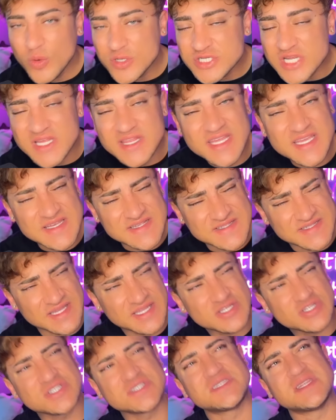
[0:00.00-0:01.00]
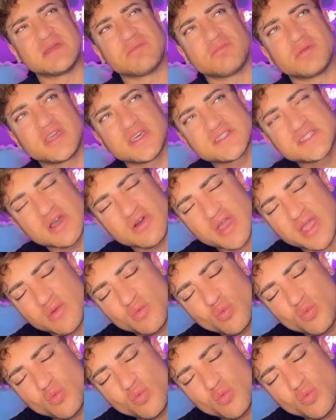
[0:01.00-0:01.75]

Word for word: Which I think is interesting because, okay,